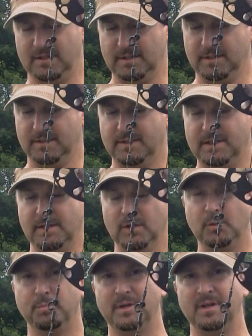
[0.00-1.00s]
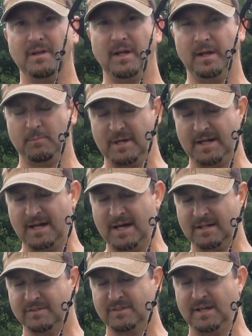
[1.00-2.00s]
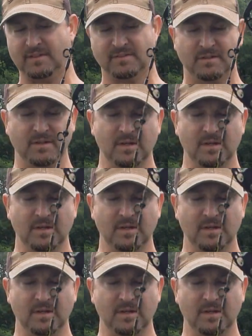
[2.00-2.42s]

a D-loop and my knock sets.